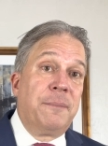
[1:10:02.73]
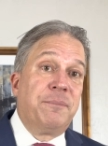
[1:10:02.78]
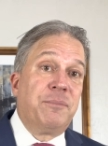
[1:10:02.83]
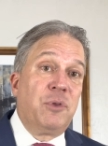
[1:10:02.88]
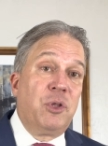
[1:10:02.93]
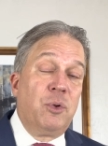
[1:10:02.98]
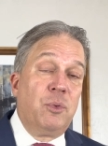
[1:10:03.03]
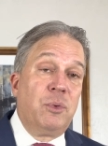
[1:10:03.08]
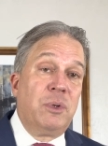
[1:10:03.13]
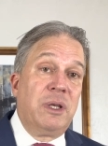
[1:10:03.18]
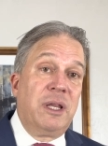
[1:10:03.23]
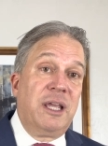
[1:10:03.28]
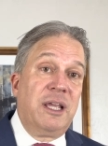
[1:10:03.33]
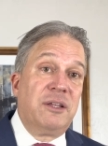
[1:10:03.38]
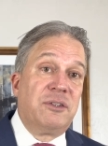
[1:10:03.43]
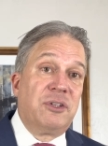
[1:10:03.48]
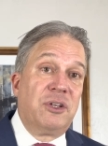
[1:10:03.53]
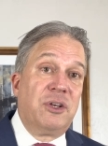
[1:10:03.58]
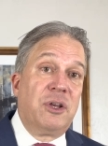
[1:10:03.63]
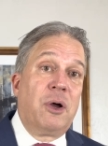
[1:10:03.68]
You need
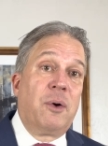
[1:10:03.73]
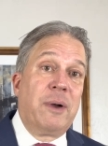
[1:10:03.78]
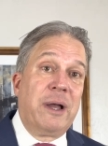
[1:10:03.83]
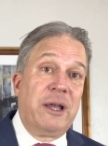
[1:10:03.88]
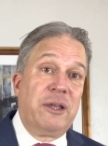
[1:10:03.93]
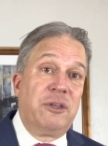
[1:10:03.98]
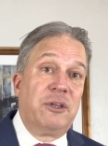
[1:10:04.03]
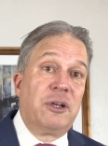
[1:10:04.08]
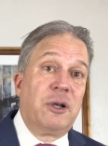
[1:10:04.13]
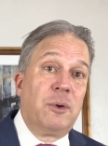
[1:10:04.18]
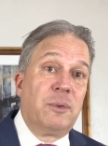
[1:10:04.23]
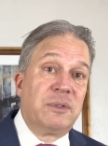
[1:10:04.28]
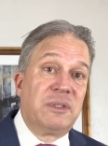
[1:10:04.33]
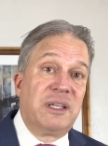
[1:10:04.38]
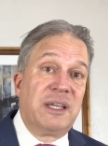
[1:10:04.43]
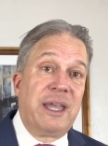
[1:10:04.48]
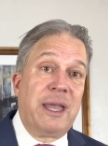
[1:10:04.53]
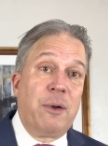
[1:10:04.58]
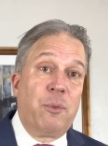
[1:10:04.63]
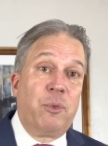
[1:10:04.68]
to know how you're going to
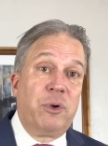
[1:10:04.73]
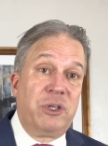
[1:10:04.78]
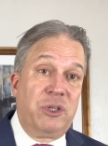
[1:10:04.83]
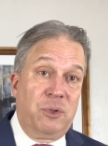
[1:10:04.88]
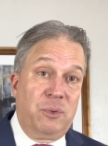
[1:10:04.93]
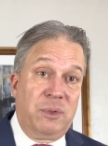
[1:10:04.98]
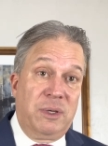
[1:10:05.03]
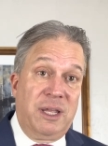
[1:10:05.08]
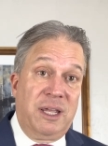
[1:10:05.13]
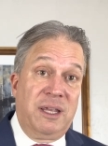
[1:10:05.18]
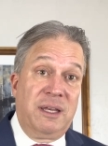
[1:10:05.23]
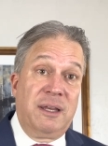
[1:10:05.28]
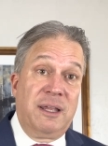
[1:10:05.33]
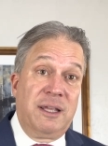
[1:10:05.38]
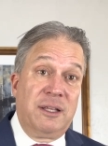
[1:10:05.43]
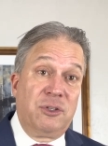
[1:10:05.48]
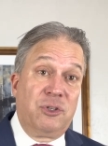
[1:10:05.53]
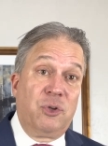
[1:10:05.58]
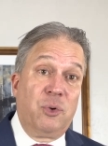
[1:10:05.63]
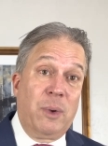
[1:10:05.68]
get what you need
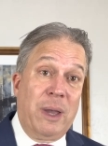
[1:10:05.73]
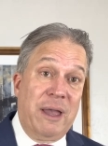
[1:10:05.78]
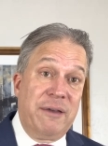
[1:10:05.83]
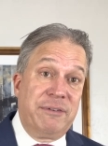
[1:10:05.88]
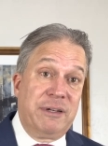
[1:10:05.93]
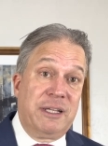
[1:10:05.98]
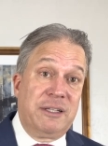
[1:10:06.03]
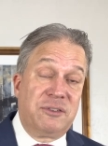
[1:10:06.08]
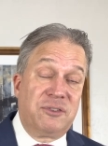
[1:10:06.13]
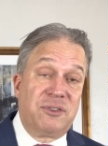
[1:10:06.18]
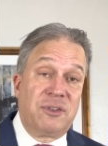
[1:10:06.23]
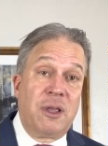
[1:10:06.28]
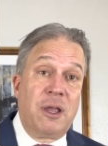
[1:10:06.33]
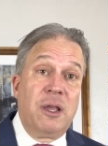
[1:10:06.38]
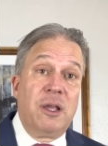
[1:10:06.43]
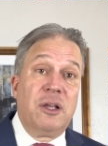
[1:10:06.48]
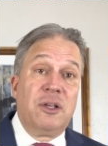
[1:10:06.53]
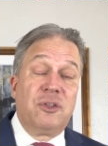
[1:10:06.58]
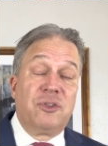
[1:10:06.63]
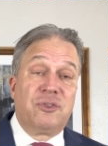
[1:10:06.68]
into evidence.
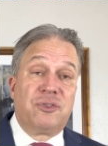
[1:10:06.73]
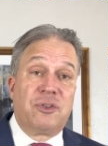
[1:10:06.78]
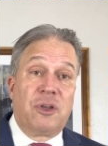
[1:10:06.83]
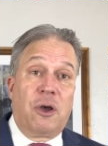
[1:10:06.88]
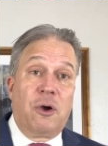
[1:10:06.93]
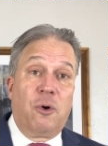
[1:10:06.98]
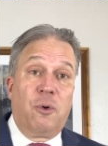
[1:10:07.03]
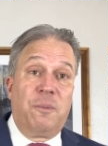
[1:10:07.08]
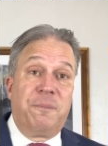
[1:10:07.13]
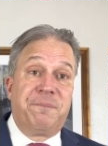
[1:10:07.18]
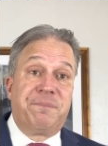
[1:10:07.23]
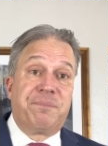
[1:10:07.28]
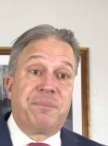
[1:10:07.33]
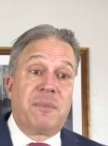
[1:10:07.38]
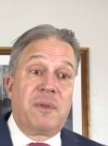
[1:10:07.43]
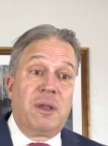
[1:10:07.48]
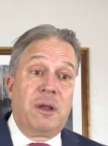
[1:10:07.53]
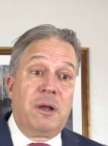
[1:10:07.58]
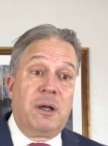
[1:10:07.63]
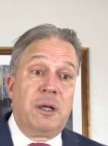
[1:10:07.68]
So
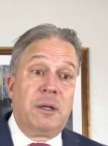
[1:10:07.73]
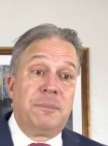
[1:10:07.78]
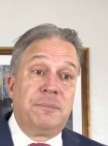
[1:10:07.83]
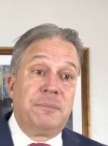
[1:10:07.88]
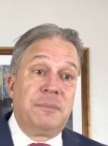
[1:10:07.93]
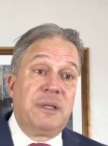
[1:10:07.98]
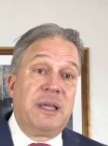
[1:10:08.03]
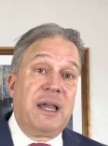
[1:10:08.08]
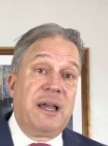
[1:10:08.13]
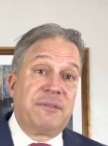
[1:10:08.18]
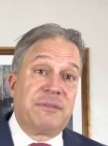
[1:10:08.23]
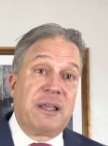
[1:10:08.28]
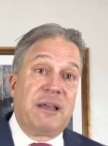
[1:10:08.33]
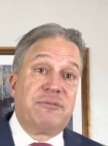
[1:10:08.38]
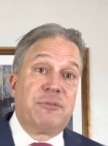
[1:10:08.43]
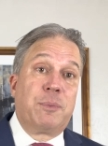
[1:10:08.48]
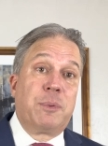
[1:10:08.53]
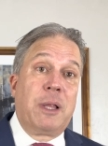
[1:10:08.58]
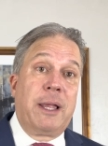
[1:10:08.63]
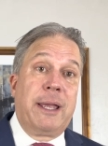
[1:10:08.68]
you have to have a
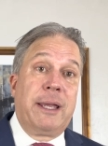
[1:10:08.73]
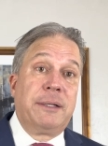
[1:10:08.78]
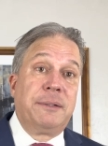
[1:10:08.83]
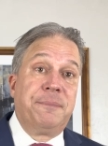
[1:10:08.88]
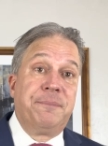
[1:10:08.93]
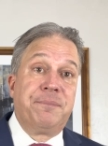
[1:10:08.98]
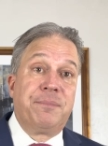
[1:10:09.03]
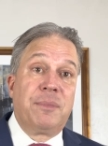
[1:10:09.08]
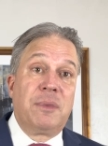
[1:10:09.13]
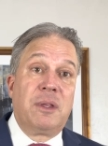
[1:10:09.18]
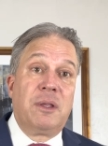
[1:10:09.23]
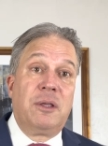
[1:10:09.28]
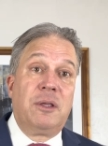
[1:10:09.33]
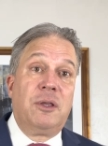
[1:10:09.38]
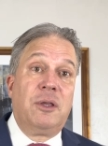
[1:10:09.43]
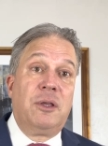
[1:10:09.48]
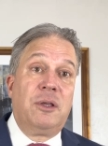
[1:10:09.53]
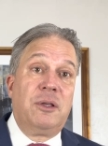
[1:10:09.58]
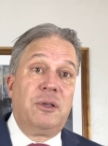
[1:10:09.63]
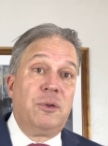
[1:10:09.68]
plan.
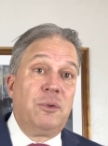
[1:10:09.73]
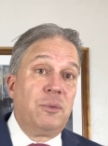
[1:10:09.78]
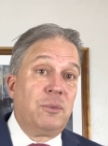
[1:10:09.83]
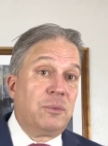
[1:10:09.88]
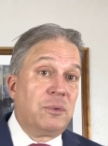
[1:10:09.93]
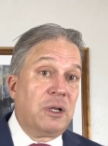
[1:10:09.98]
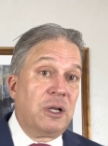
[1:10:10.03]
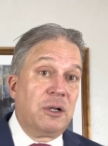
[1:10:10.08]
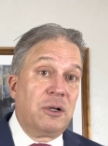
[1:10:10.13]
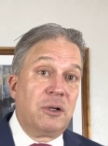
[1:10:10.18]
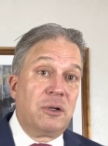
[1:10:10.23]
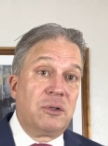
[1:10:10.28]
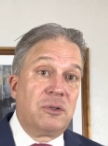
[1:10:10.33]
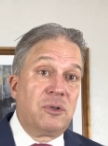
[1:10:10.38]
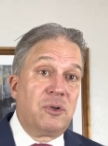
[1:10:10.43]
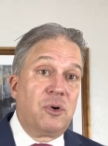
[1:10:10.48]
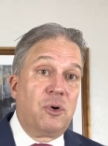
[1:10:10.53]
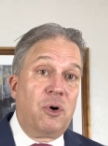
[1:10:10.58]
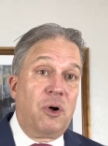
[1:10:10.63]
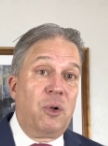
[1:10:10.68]
You can
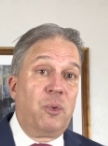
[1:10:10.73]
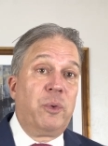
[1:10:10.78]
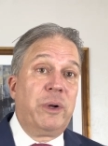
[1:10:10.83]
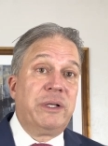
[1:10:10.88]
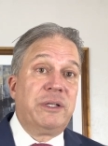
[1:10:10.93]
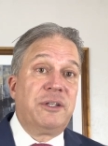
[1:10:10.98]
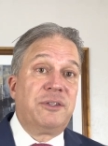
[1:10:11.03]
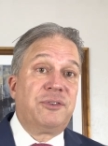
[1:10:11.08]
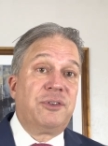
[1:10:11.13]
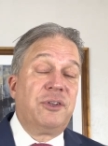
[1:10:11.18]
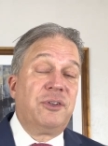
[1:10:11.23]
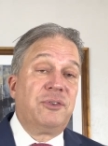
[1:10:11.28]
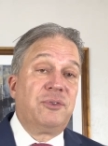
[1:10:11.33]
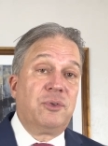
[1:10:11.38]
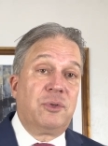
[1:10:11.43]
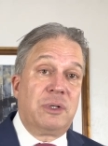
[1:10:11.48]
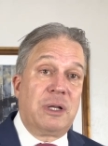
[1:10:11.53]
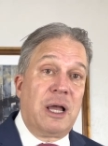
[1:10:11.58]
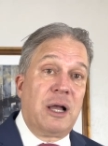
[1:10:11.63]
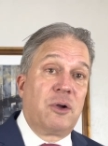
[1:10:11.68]
call witnesses
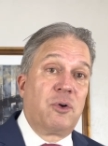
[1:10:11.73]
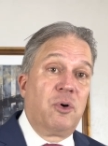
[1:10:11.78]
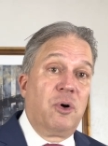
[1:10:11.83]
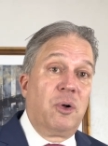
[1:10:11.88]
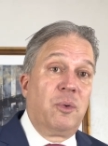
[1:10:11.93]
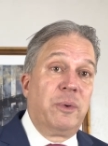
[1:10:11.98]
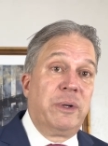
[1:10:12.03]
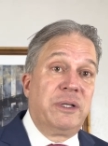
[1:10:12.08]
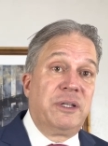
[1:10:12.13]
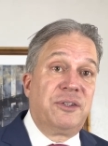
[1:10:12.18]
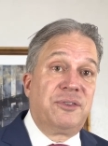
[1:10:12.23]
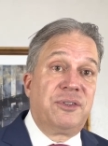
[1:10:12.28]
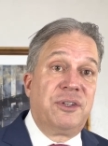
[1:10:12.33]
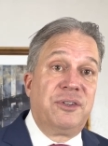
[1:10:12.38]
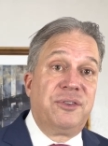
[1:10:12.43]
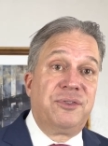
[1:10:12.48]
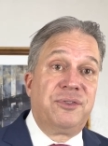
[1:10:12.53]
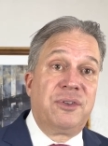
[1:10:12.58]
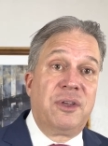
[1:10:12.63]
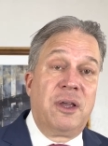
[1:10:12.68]
or not call
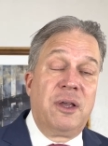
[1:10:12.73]
witnesses.